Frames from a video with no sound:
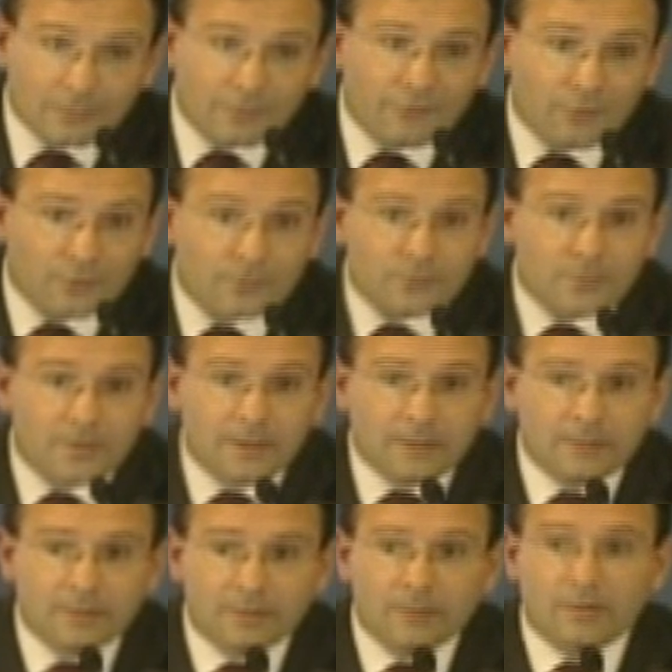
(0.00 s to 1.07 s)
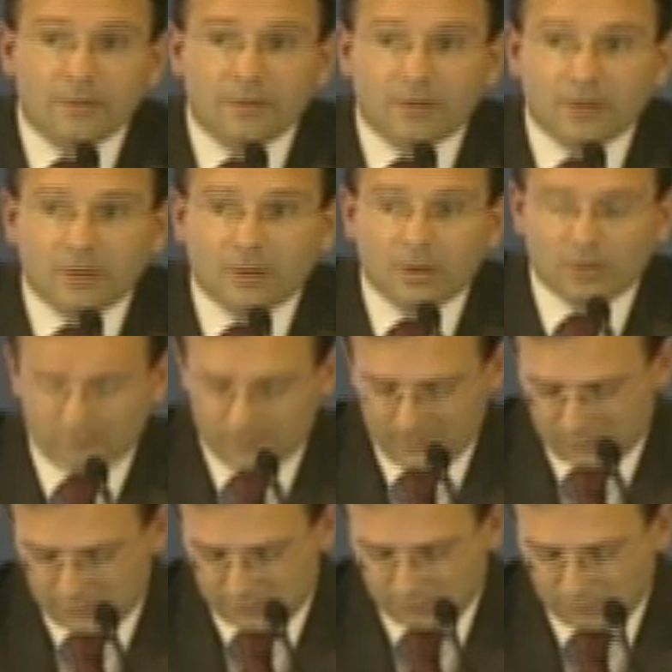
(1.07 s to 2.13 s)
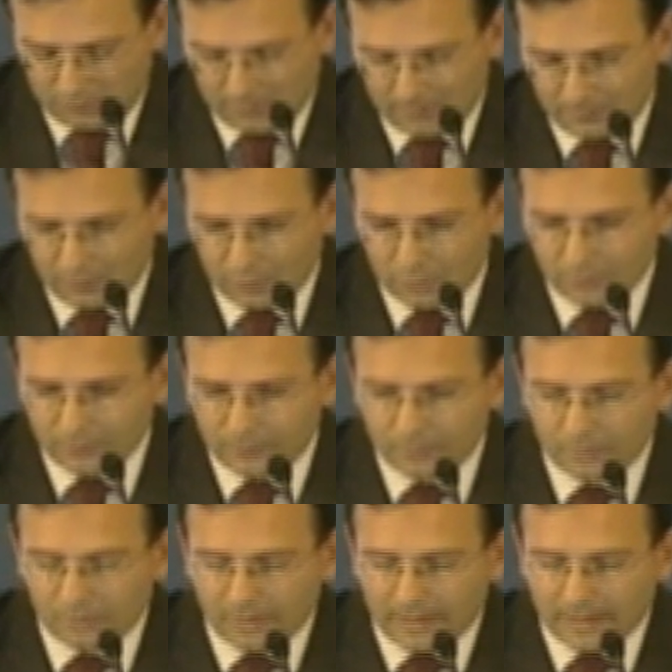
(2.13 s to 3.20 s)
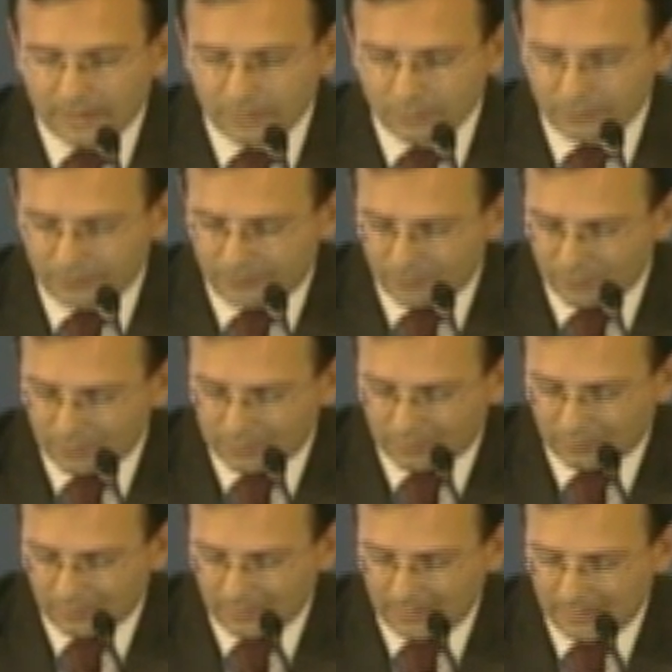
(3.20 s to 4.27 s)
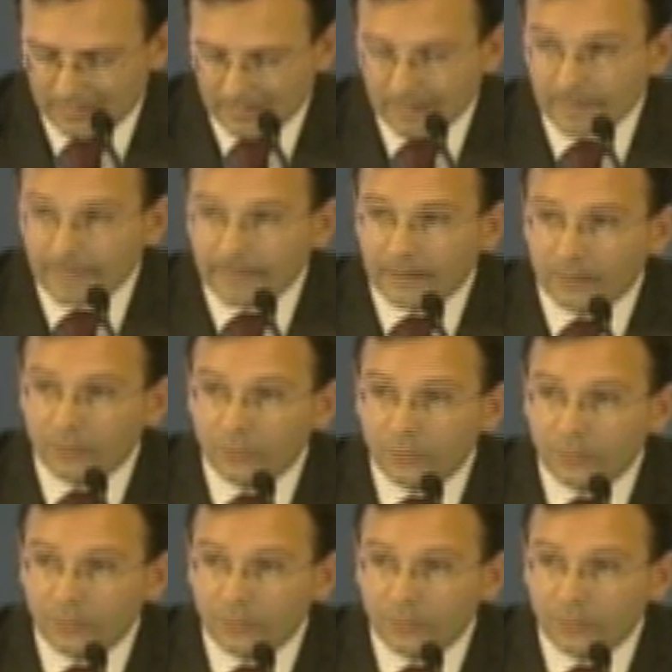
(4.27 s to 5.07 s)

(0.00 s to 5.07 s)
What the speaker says: fourth screen on which more and more consumers are used to not only look